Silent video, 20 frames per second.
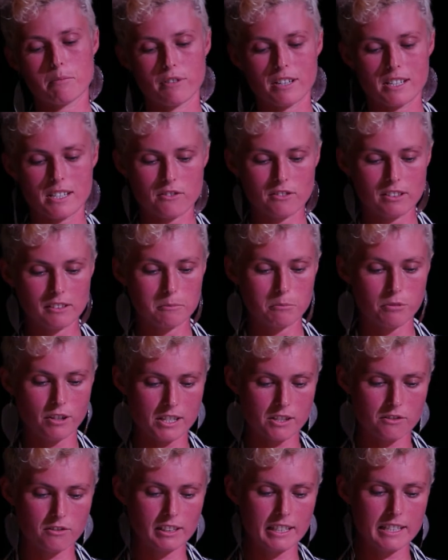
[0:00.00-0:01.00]

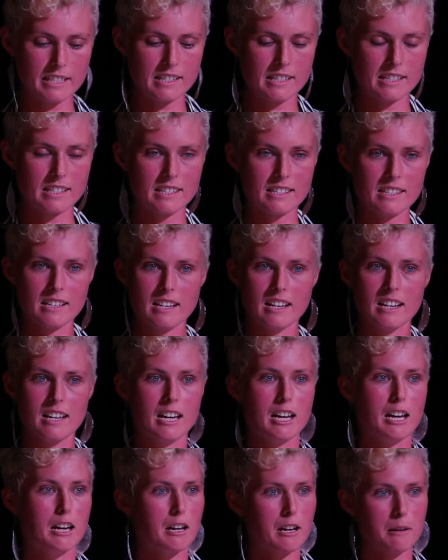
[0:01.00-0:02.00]
press releases.
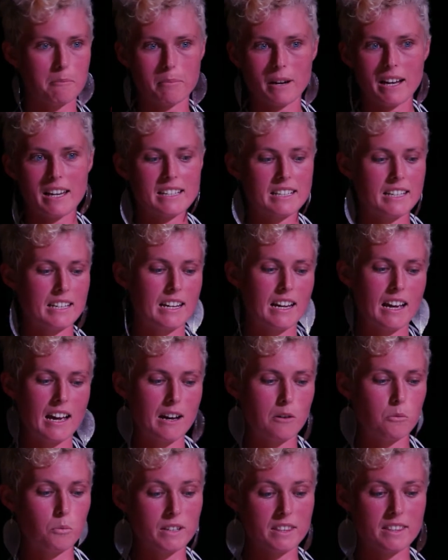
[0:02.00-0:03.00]
But
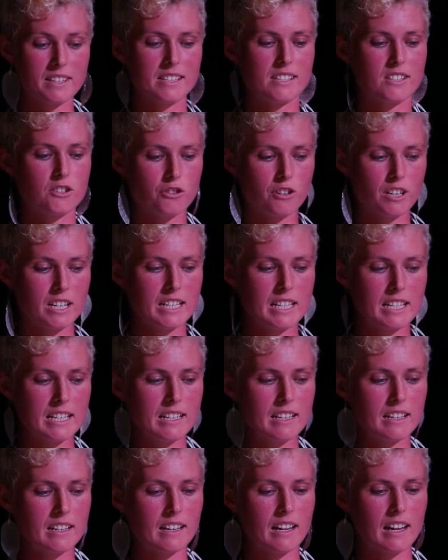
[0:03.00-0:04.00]
with this
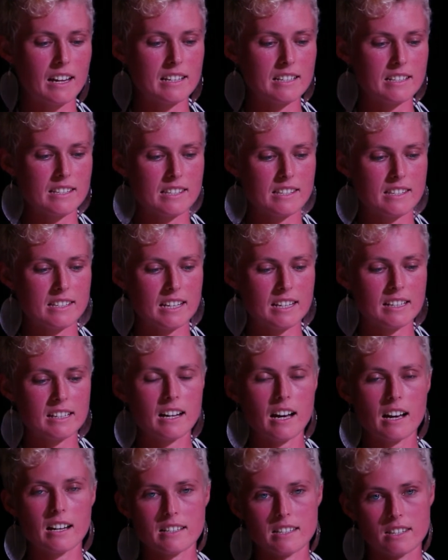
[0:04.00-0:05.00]
treaty, it
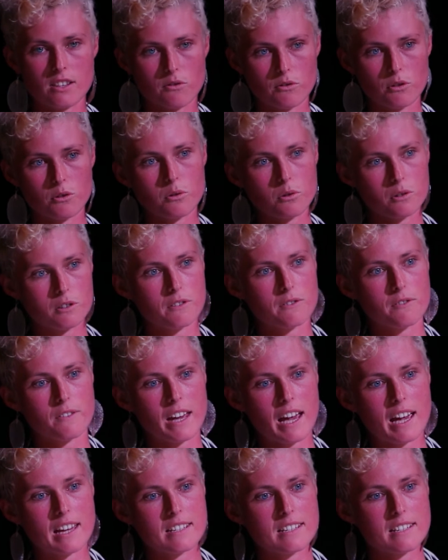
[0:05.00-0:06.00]
cuts through all of
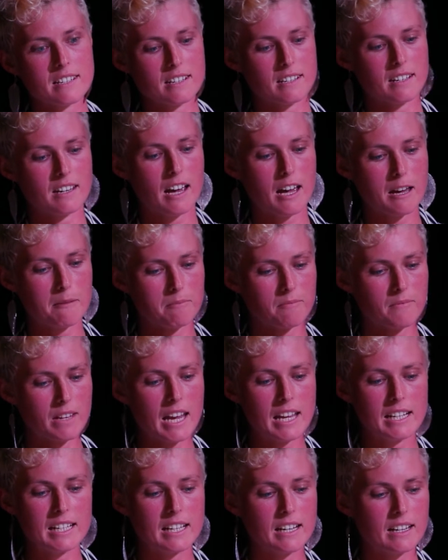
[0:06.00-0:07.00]
that.
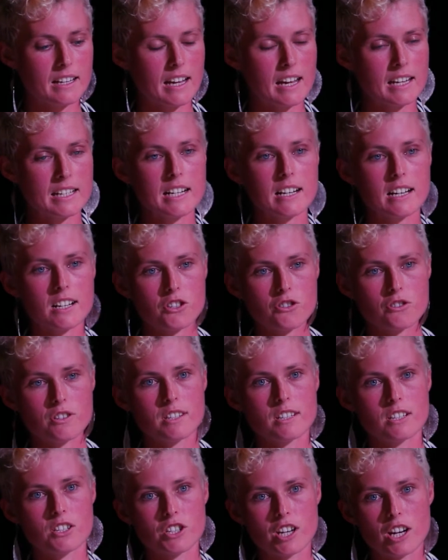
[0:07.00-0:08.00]
Any country
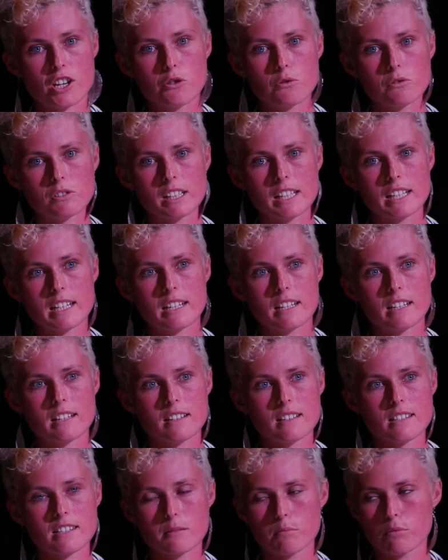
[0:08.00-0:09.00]
that
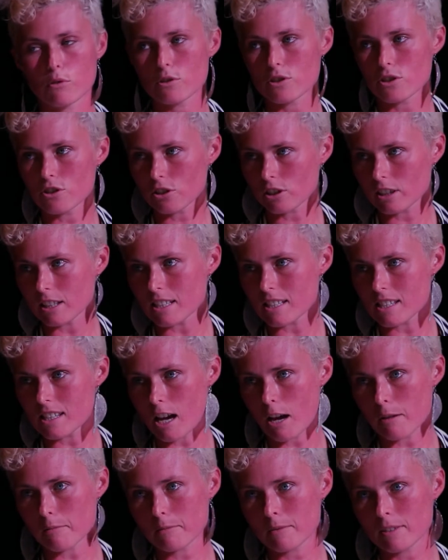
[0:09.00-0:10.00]
genuinely supports nuclear
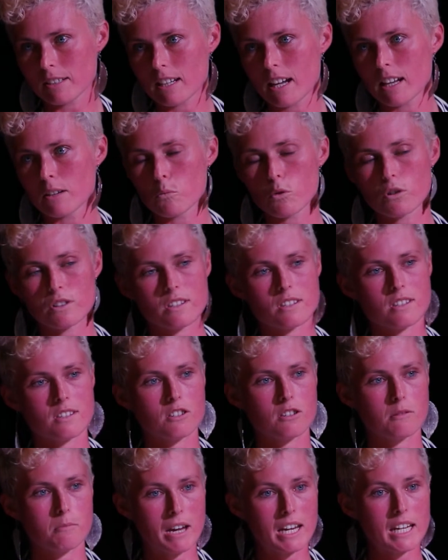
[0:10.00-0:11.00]
disarmament and wants
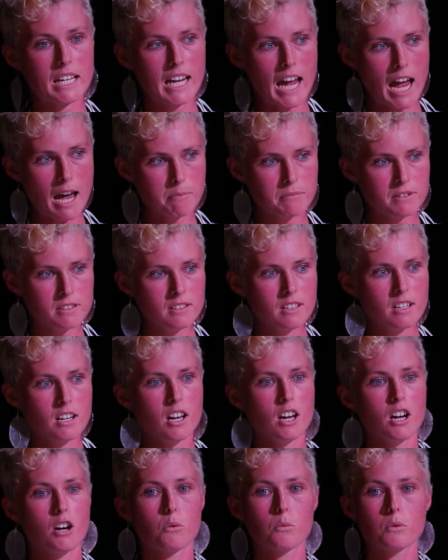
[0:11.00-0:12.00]
to make it happen
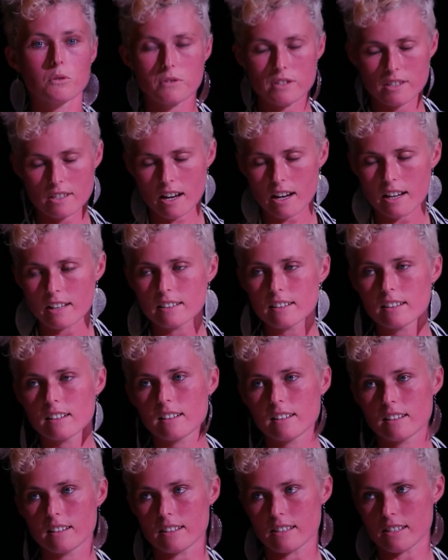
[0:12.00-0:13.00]
will sign
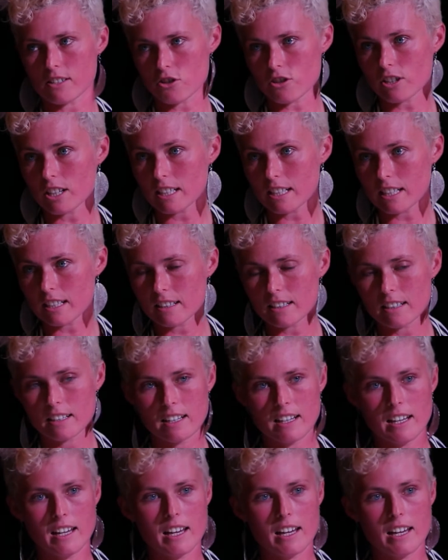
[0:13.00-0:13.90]
this treaty.